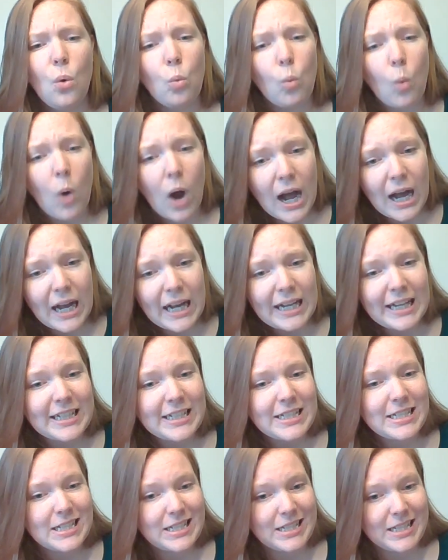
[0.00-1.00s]

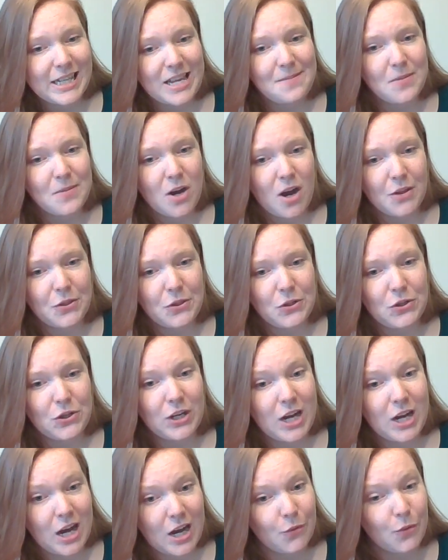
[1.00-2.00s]
Why did Dame Gothel
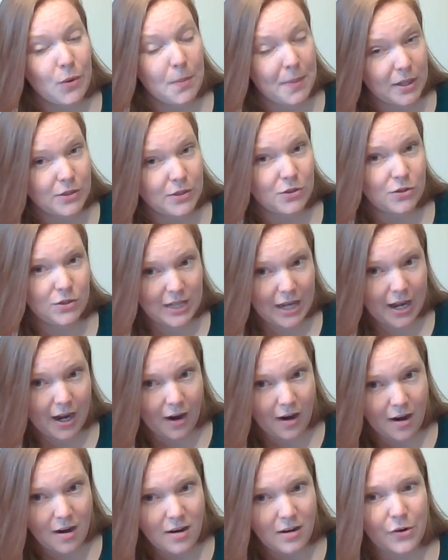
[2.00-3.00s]
cut Rapunzel's
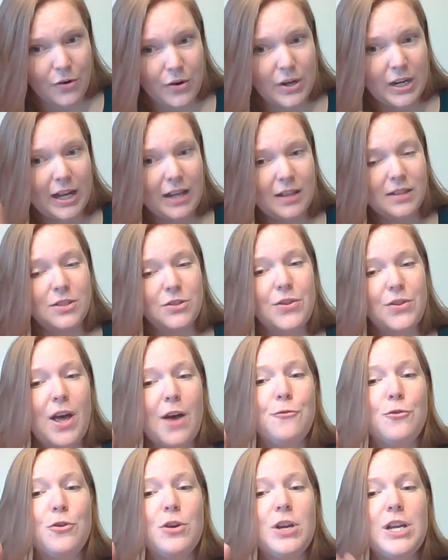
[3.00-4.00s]
hair? You can answer
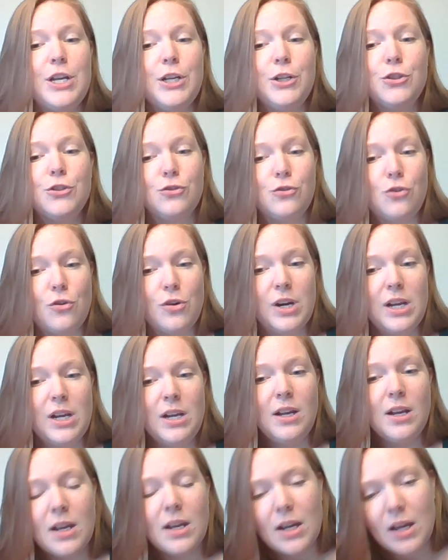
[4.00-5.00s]
that for each story.